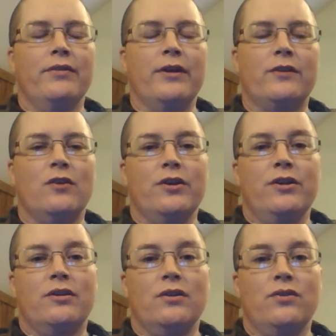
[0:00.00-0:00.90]
that's all
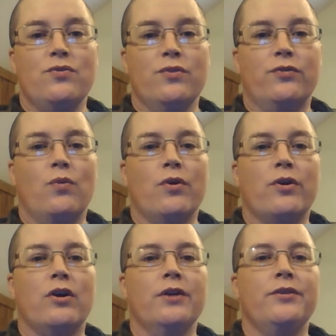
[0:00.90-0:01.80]
you can do is
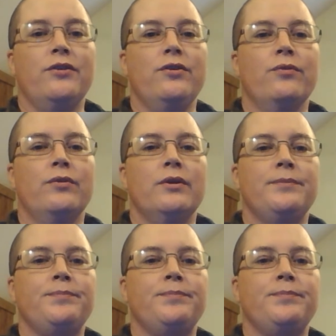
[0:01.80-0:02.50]
work on you